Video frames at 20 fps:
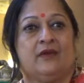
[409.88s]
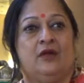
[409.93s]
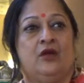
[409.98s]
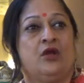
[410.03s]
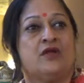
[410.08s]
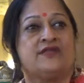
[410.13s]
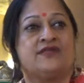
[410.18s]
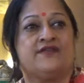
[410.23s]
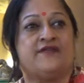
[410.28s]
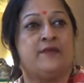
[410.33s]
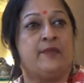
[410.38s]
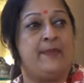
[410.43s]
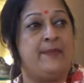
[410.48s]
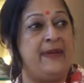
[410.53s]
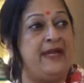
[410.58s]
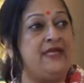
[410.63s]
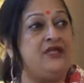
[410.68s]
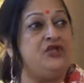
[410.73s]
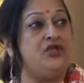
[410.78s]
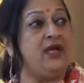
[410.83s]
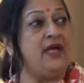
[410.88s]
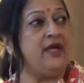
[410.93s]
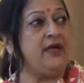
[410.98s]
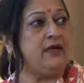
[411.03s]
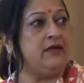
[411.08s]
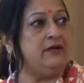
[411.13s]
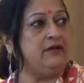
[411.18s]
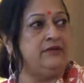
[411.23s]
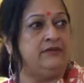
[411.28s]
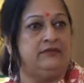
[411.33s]
loss of a
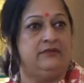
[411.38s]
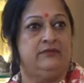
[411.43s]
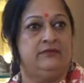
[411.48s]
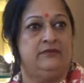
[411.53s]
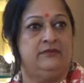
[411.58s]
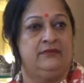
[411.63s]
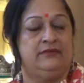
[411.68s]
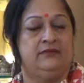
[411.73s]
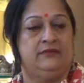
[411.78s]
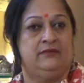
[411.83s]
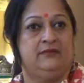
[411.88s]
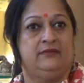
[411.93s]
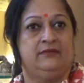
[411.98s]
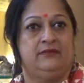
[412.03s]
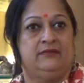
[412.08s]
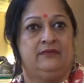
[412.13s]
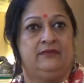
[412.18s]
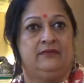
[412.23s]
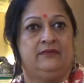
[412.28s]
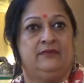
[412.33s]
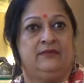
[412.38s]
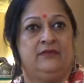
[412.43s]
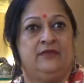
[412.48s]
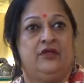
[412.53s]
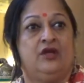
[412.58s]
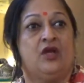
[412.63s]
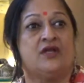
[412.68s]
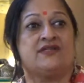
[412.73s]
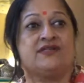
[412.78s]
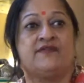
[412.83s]
paycheck,
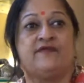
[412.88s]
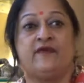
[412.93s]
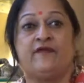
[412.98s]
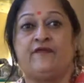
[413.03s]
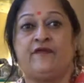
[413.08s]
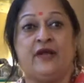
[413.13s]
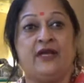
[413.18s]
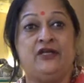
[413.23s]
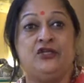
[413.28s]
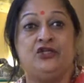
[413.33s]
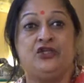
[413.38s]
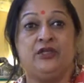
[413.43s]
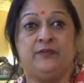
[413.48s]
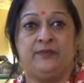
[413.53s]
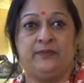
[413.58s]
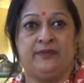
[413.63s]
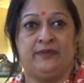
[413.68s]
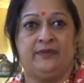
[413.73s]
loss of a friendship.